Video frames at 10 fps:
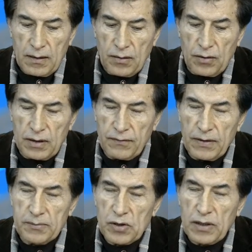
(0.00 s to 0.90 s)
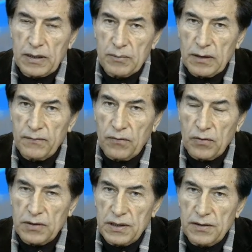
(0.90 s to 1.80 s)
or if I'm talking about
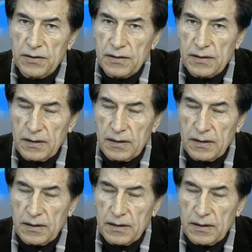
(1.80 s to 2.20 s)
Voltaire's